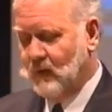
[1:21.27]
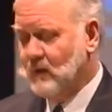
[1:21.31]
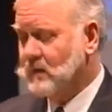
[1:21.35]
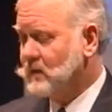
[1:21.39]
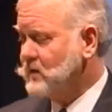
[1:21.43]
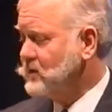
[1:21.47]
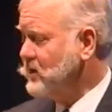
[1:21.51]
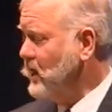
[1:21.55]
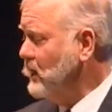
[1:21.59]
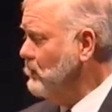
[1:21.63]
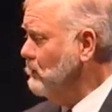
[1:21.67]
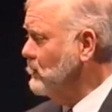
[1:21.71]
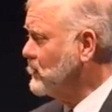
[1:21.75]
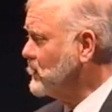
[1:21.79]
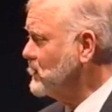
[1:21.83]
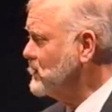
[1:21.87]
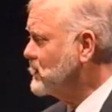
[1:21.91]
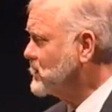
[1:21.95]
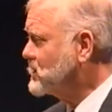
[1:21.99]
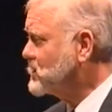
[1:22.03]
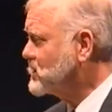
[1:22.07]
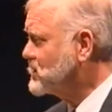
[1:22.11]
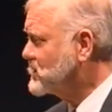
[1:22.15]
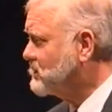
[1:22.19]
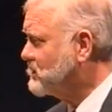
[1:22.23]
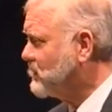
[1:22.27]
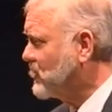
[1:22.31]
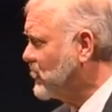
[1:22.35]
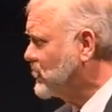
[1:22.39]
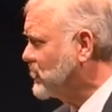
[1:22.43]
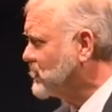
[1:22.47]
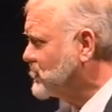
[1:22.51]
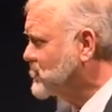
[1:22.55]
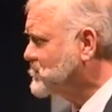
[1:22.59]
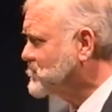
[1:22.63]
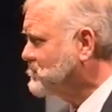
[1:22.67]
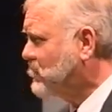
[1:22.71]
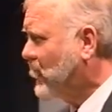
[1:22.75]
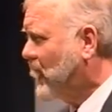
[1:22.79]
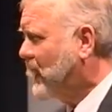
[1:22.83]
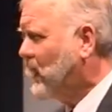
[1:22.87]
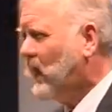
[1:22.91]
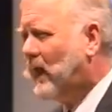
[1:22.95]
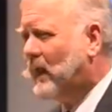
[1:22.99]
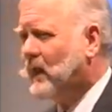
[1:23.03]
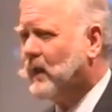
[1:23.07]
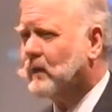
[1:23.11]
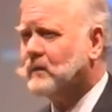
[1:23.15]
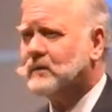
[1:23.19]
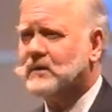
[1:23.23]
The general conditions have been on display, and
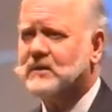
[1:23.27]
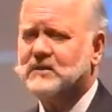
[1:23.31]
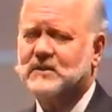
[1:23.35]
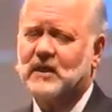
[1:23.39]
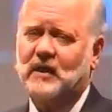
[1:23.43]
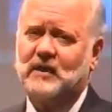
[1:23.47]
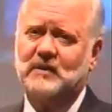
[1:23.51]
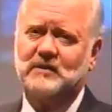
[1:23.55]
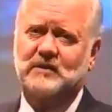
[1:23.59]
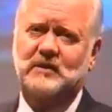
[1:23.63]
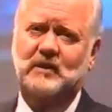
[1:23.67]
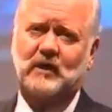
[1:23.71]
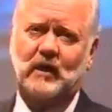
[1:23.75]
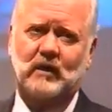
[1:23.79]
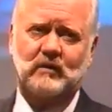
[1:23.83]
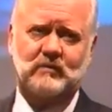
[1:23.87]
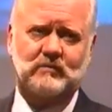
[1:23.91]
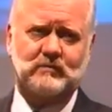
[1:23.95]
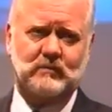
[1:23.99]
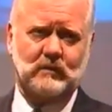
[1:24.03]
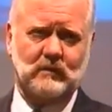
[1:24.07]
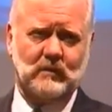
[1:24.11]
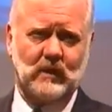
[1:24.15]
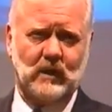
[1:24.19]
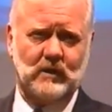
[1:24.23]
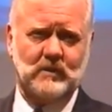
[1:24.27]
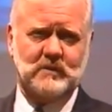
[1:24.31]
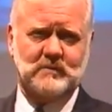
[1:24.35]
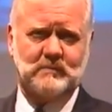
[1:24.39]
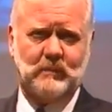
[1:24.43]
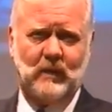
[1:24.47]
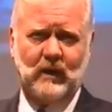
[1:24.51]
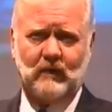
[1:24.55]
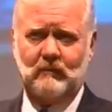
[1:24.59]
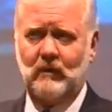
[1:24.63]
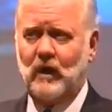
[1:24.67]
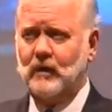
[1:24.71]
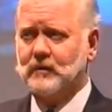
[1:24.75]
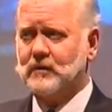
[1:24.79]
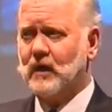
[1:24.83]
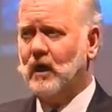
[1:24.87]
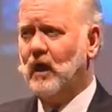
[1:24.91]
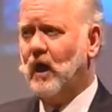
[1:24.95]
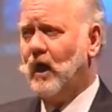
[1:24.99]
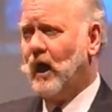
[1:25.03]
I don't intend to go through those by rote.